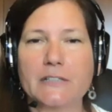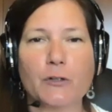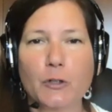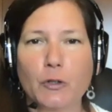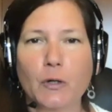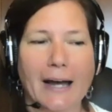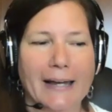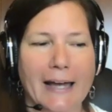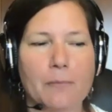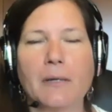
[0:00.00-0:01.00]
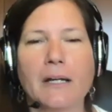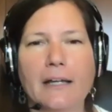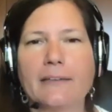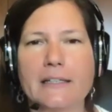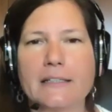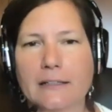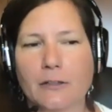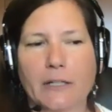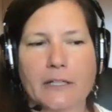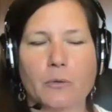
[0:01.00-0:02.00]
who I am, then to
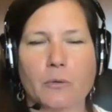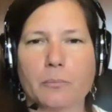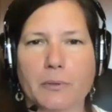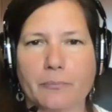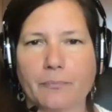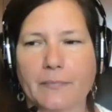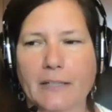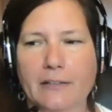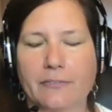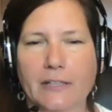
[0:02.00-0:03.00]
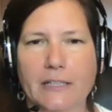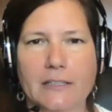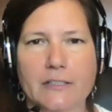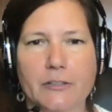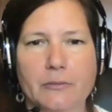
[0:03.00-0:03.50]
create a group that they fit into.